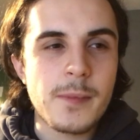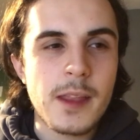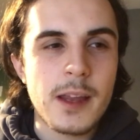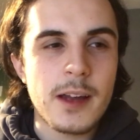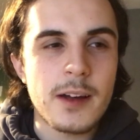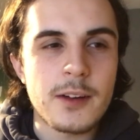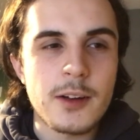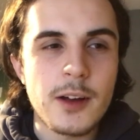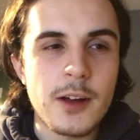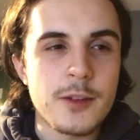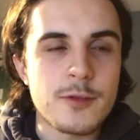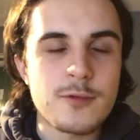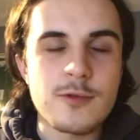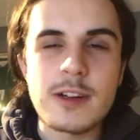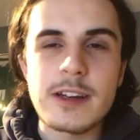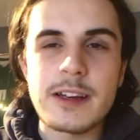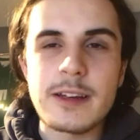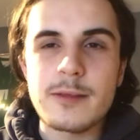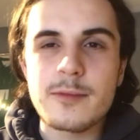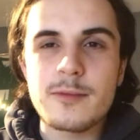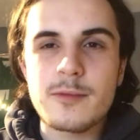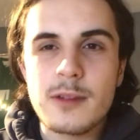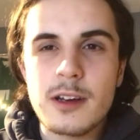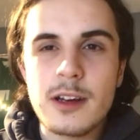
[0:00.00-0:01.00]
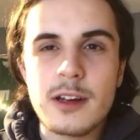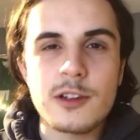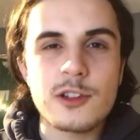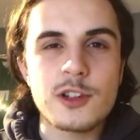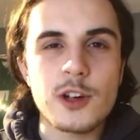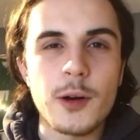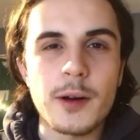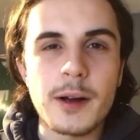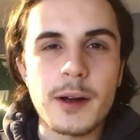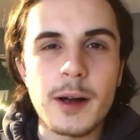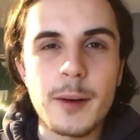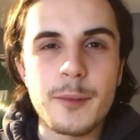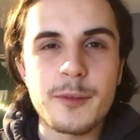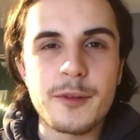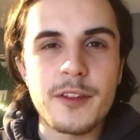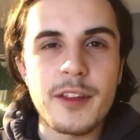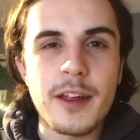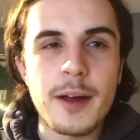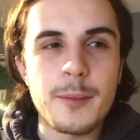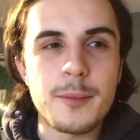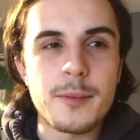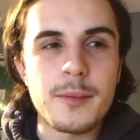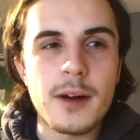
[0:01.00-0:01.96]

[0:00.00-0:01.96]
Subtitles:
and really showing up for them.